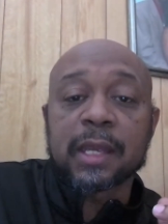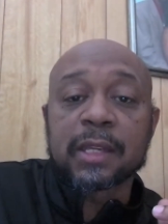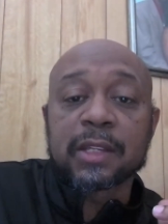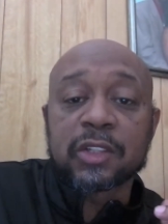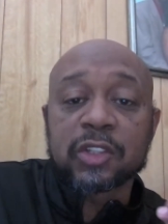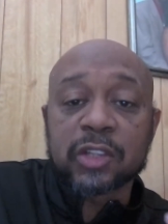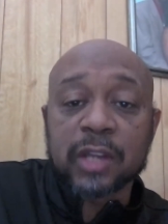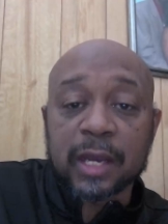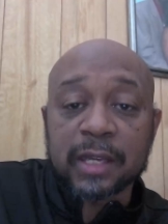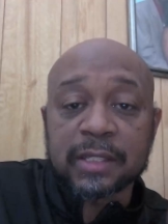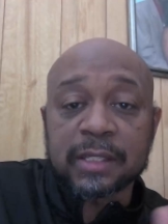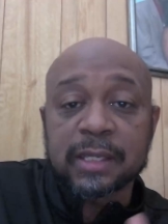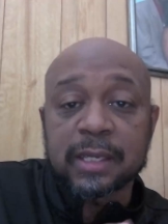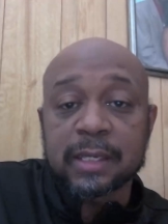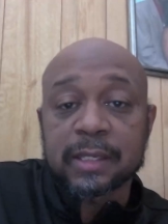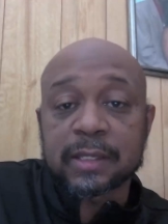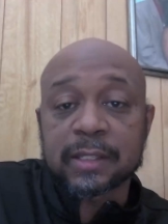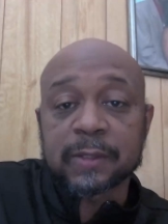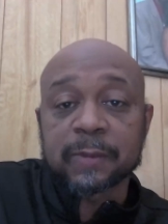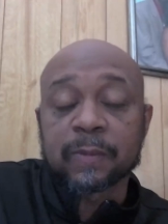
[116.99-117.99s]

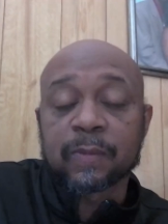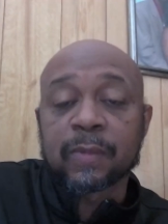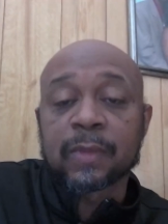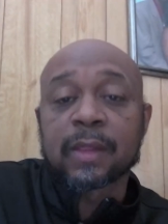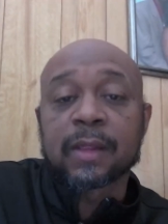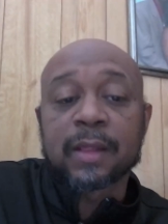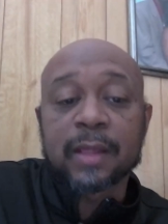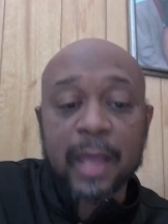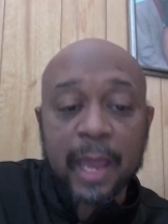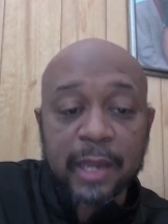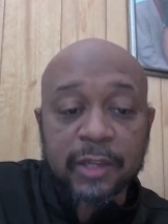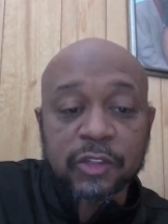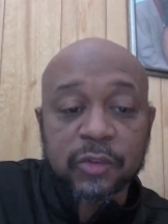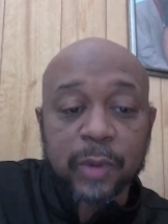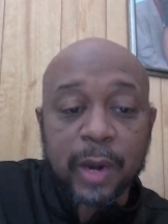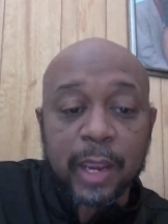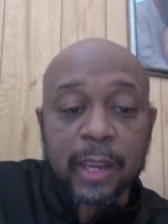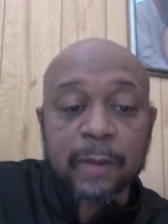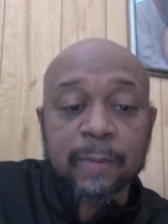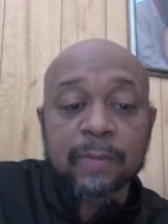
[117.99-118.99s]
injustice. That's
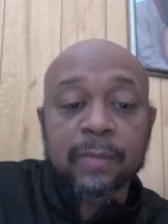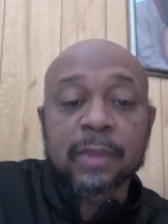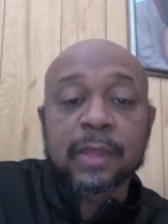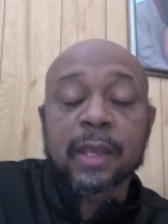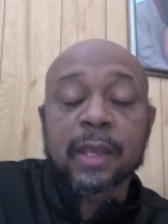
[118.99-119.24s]
right